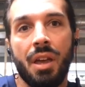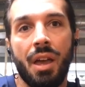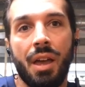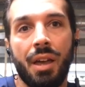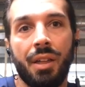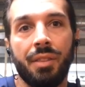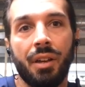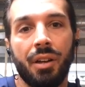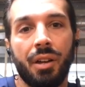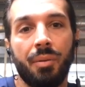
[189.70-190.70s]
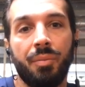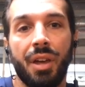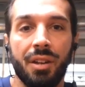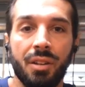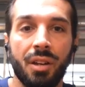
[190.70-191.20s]
and
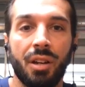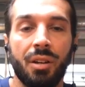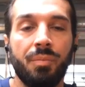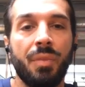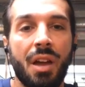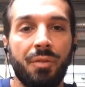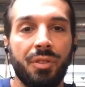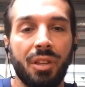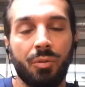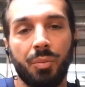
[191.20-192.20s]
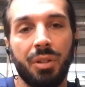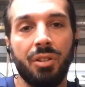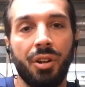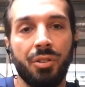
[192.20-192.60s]
then everything will be done.